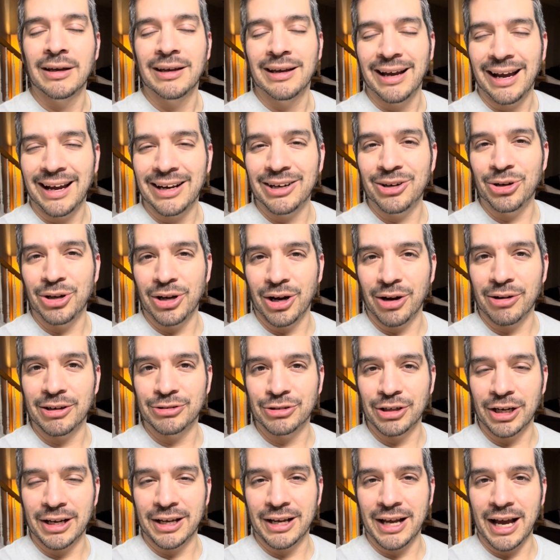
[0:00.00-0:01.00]
I know you already
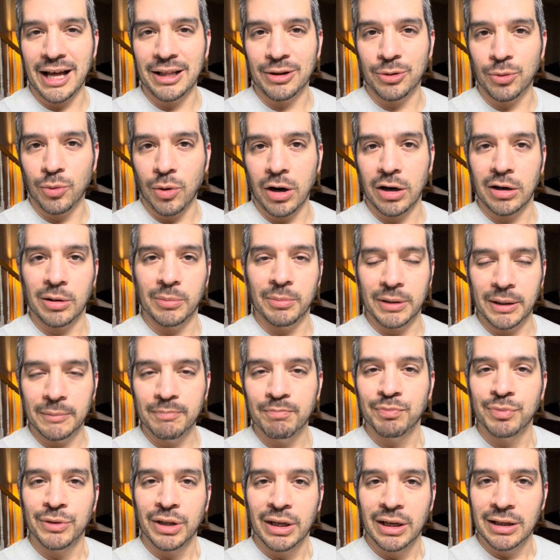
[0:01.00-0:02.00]
drank a gallon of water, but
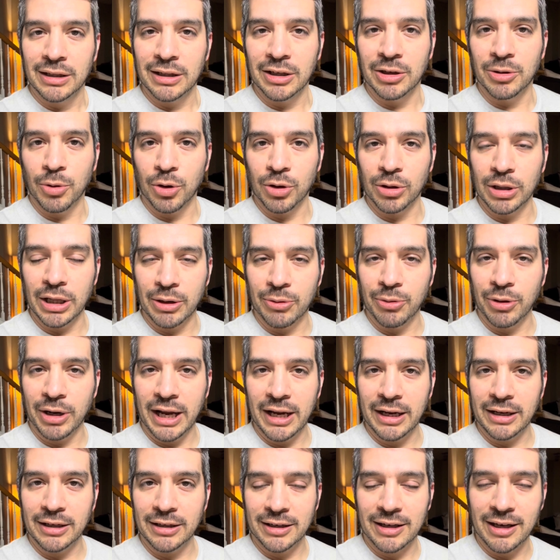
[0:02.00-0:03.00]
a little more liquid
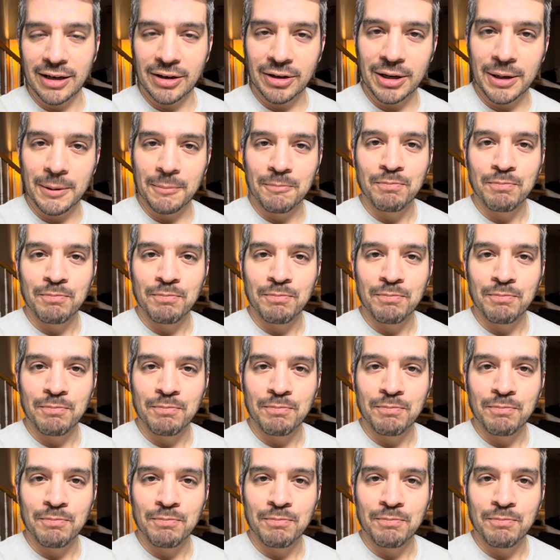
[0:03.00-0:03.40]
ain't gonna kill you,